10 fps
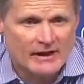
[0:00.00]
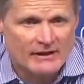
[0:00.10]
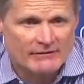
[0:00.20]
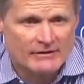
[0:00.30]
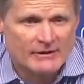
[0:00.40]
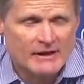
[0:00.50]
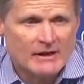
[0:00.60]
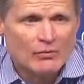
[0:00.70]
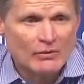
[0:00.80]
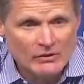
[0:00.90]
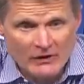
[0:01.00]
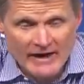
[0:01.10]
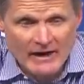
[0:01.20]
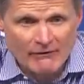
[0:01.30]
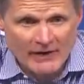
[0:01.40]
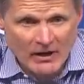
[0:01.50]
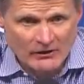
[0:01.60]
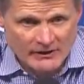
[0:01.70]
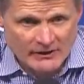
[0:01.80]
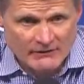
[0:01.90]
left. We knew they had a foul
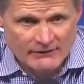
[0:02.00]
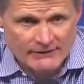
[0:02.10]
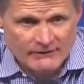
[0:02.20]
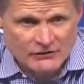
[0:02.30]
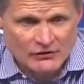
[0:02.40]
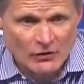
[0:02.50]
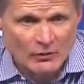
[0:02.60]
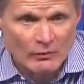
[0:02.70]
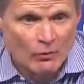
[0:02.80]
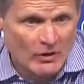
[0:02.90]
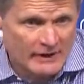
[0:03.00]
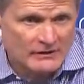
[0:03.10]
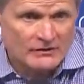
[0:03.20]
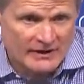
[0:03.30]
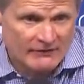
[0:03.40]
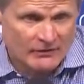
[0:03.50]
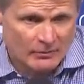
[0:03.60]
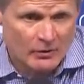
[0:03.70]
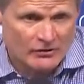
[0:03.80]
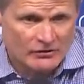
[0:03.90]
to give, so we wanted Steph to
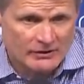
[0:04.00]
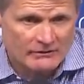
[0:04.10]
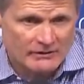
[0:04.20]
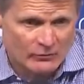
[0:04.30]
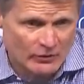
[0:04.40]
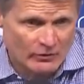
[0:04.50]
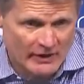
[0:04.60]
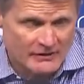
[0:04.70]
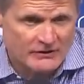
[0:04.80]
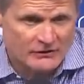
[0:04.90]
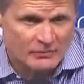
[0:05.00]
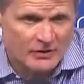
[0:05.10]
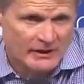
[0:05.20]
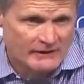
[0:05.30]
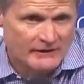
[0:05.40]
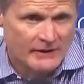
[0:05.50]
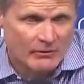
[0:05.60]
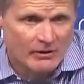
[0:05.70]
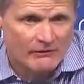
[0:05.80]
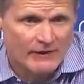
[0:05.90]
push it, and we were anticipating that they
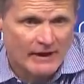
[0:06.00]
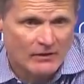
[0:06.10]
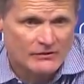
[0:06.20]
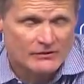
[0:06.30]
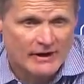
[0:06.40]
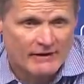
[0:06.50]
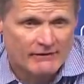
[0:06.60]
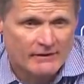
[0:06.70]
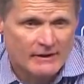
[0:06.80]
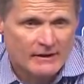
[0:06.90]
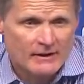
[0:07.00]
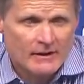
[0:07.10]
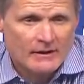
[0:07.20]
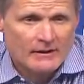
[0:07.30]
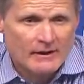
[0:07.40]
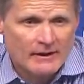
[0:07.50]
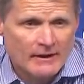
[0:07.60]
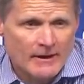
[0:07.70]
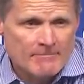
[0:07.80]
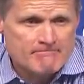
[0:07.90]
were going to foul Steph.
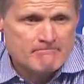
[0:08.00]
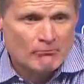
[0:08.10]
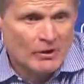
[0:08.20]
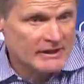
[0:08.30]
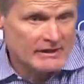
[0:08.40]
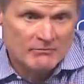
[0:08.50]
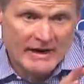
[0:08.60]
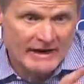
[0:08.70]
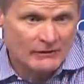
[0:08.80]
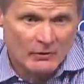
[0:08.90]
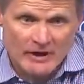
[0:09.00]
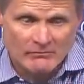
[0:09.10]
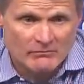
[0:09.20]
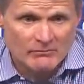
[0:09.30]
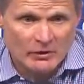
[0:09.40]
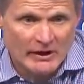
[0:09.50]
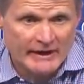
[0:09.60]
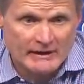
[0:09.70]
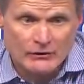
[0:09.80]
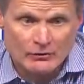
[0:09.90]
Uh, but he made the right
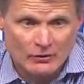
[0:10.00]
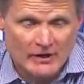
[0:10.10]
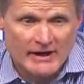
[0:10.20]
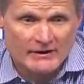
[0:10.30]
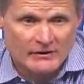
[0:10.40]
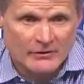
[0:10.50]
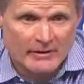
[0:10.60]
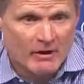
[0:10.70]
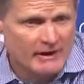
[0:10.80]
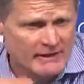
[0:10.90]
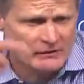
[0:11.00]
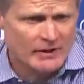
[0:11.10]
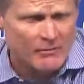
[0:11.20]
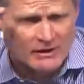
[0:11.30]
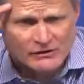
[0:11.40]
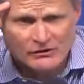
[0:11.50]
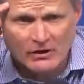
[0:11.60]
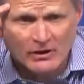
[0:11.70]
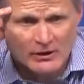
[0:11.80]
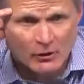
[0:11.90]
play. He threw it ahead to Draymond. I think Draymond
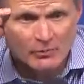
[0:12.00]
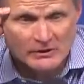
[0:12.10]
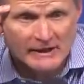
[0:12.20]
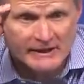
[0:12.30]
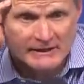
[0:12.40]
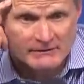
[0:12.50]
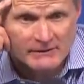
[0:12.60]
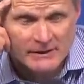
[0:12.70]
saw an open lane